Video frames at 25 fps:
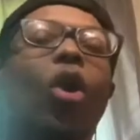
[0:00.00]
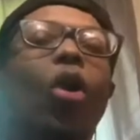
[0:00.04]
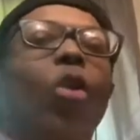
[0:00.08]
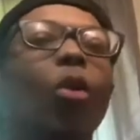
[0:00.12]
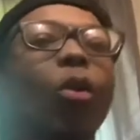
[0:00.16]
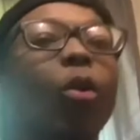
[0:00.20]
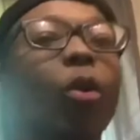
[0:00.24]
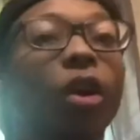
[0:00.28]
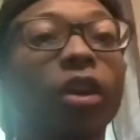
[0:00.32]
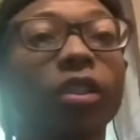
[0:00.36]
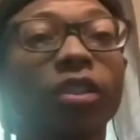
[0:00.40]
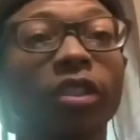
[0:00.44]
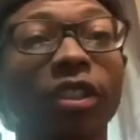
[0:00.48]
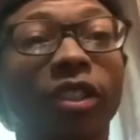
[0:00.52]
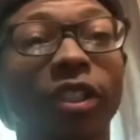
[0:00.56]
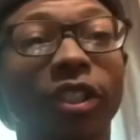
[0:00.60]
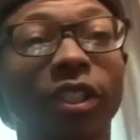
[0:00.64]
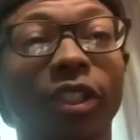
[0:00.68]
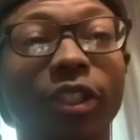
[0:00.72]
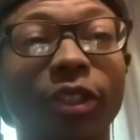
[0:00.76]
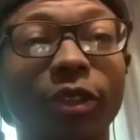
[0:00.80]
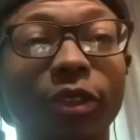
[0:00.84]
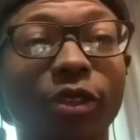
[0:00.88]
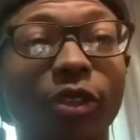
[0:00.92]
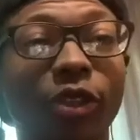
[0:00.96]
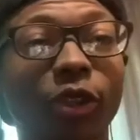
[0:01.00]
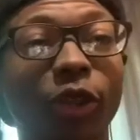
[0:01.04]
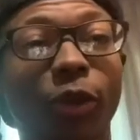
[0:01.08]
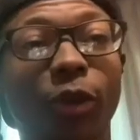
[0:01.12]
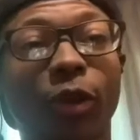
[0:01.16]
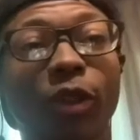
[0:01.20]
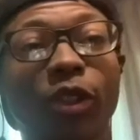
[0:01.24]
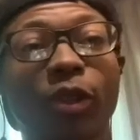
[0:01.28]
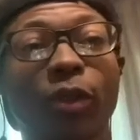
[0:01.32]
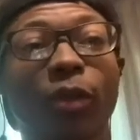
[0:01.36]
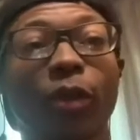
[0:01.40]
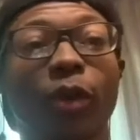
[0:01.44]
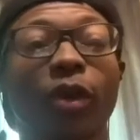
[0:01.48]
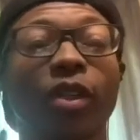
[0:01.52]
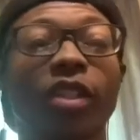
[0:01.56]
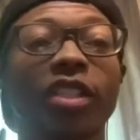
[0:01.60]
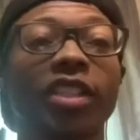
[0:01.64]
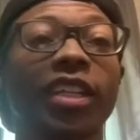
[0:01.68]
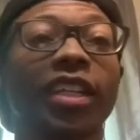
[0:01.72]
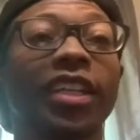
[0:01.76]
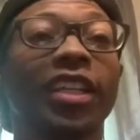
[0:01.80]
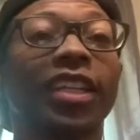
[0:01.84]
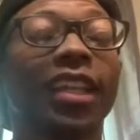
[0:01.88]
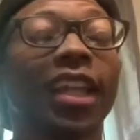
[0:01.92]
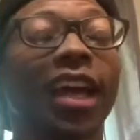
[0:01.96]
What's good, YouTube? It's your boy
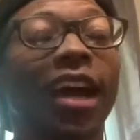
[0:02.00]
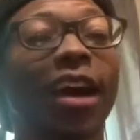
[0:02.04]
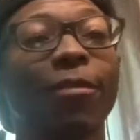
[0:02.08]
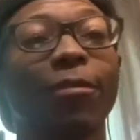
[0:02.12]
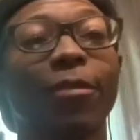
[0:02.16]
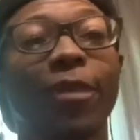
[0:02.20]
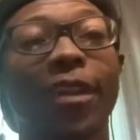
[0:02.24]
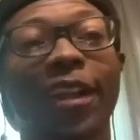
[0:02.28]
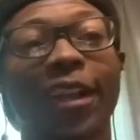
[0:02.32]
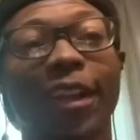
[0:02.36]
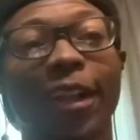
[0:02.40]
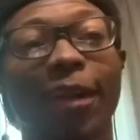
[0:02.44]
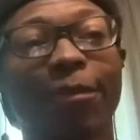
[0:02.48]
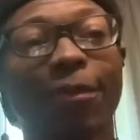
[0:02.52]
Jetty Live, man. I'm